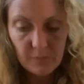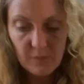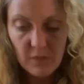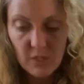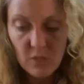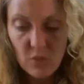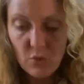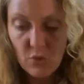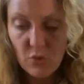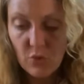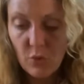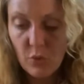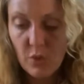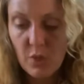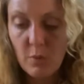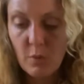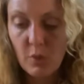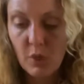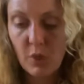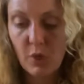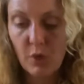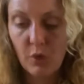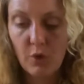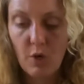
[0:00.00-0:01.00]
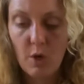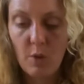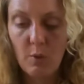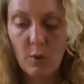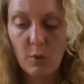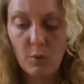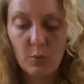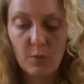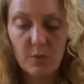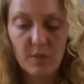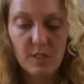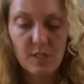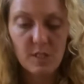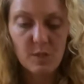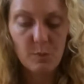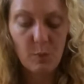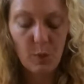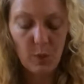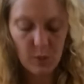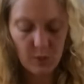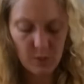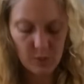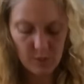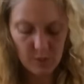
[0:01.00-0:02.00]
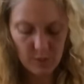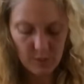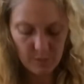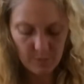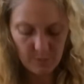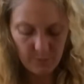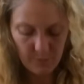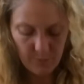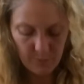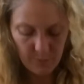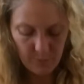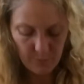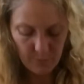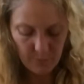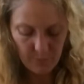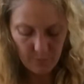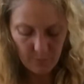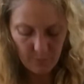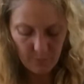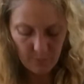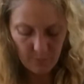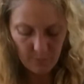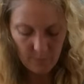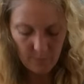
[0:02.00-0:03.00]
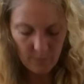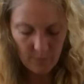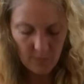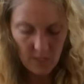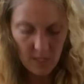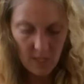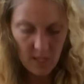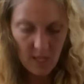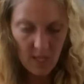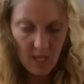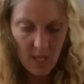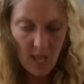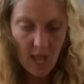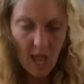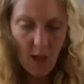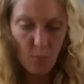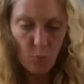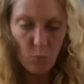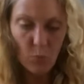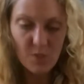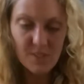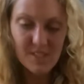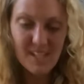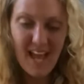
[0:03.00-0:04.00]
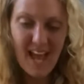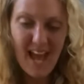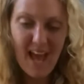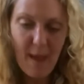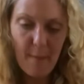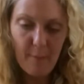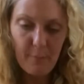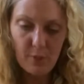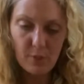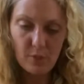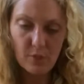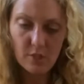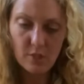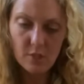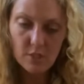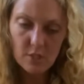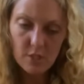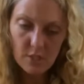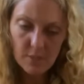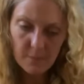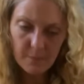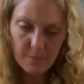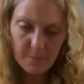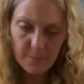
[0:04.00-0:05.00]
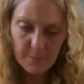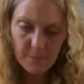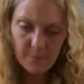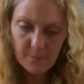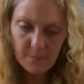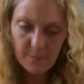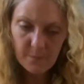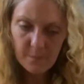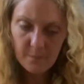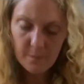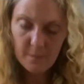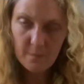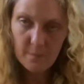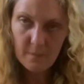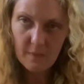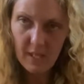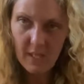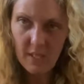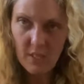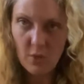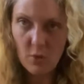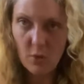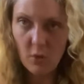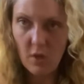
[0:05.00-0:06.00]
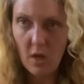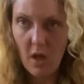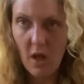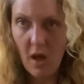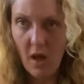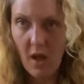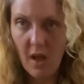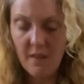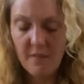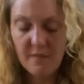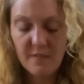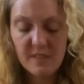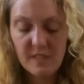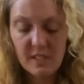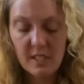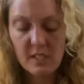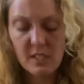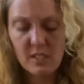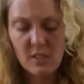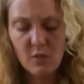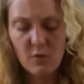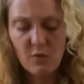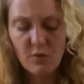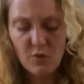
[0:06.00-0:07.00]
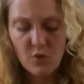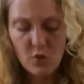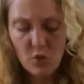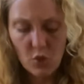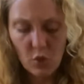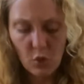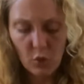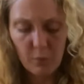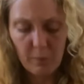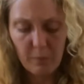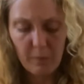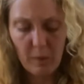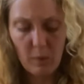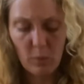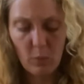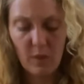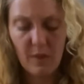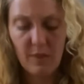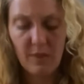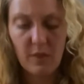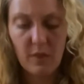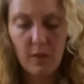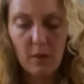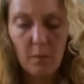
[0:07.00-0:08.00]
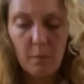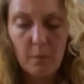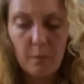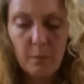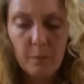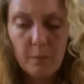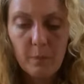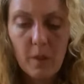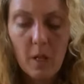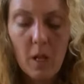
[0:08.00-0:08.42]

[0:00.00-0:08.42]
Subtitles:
you were going to grow old with this person. And what's happened in your life since you've not been with them,